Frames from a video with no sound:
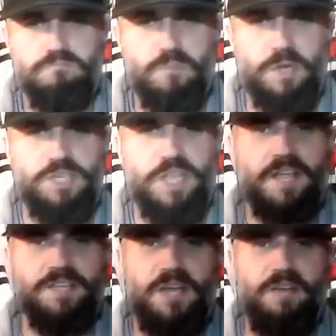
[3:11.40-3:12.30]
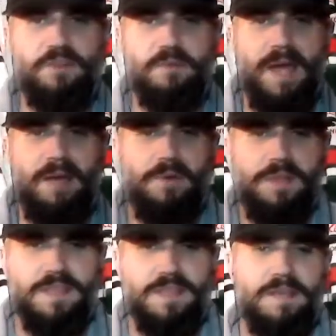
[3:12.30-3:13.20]
why don't you kick us off there, Matt? What
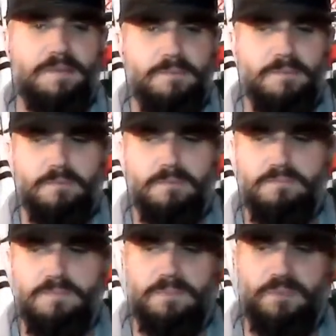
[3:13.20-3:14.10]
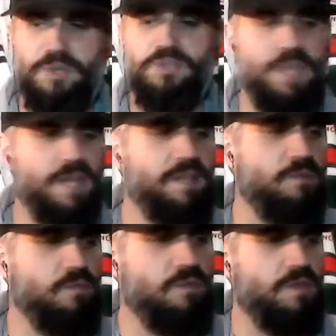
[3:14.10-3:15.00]
do you think? What did you think of
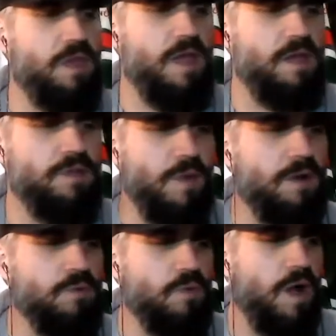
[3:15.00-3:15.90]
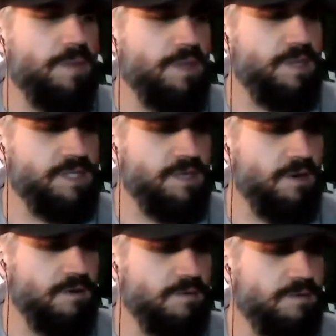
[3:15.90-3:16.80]
the round robin this year?